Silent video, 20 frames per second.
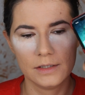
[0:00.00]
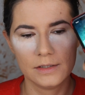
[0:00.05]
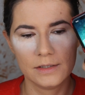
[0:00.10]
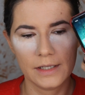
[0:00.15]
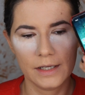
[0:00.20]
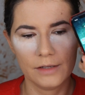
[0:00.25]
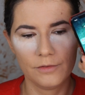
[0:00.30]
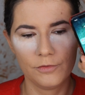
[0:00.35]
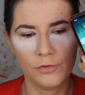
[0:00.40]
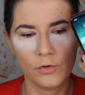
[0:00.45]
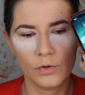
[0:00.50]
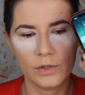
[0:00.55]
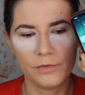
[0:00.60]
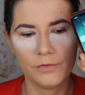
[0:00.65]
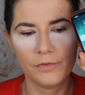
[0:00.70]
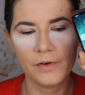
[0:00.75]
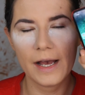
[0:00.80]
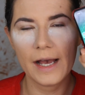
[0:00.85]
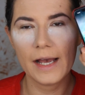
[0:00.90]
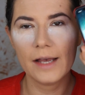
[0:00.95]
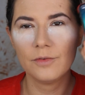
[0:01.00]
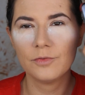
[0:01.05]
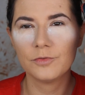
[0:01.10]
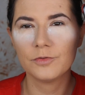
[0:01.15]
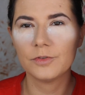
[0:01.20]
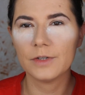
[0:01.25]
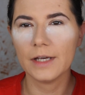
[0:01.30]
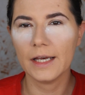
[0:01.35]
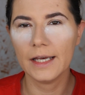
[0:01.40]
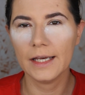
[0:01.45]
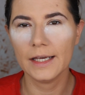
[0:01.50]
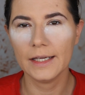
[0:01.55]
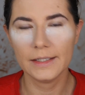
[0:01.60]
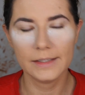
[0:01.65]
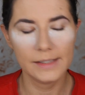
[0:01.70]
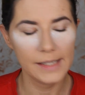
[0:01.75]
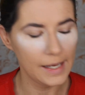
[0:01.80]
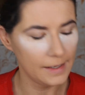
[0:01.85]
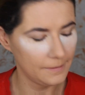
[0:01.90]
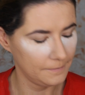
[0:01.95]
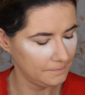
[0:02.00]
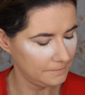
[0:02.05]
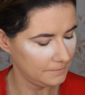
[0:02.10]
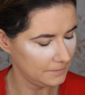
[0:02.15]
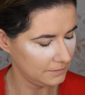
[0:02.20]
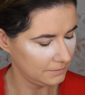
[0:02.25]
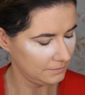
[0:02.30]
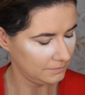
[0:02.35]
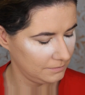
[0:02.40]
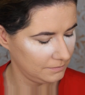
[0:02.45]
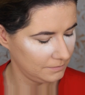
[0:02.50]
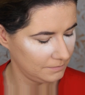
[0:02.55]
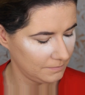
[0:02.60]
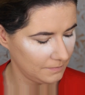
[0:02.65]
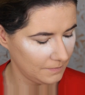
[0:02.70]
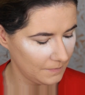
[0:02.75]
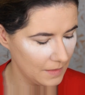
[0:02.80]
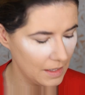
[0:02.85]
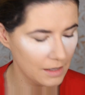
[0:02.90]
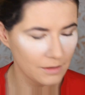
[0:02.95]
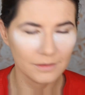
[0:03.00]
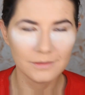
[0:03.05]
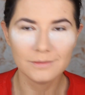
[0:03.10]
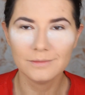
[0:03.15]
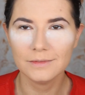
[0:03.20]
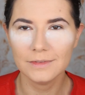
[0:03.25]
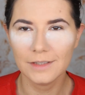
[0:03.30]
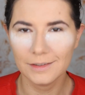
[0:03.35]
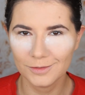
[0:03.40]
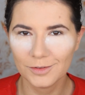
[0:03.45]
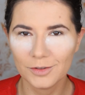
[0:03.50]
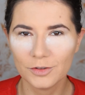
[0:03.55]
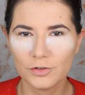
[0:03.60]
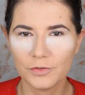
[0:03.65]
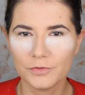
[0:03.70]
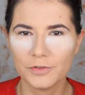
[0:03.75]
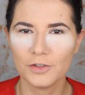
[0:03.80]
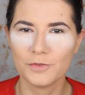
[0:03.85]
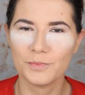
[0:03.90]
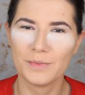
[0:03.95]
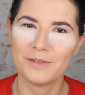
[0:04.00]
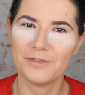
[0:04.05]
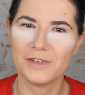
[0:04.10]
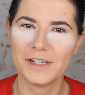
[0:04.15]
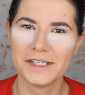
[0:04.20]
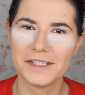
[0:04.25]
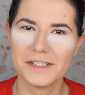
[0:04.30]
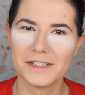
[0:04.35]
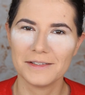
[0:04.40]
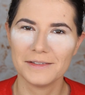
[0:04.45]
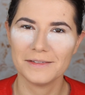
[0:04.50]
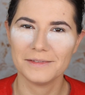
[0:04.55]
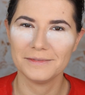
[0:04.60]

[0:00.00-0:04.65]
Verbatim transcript: 10.45 and yeah, now, now I'm going to finish my face.